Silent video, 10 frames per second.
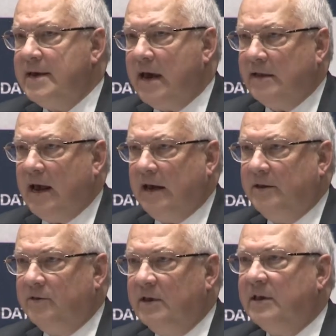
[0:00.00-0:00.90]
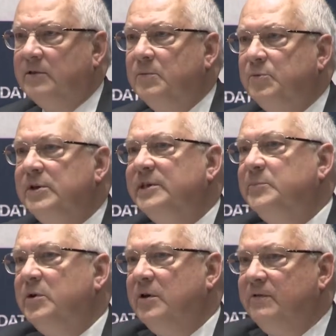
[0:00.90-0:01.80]
And I think that the
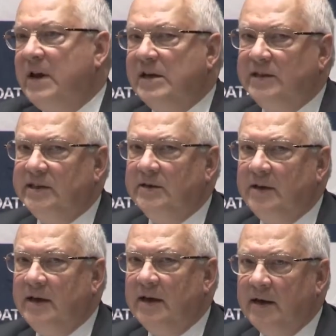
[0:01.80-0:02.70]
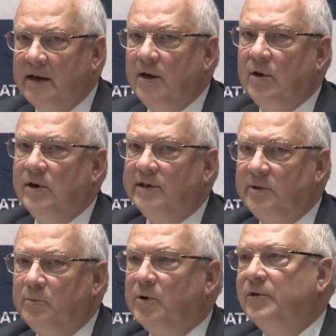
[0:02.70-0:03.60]
principle of laïcité
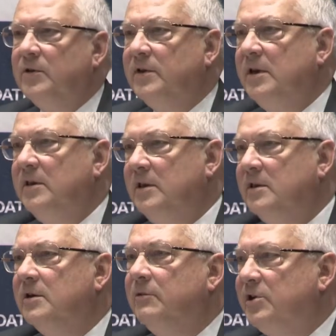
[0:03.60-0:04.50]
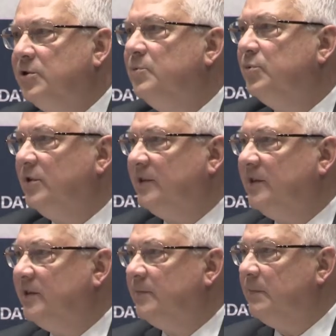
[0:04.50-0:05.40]
is important in the integration
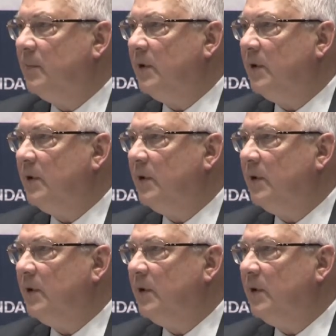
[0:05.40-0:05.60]
process,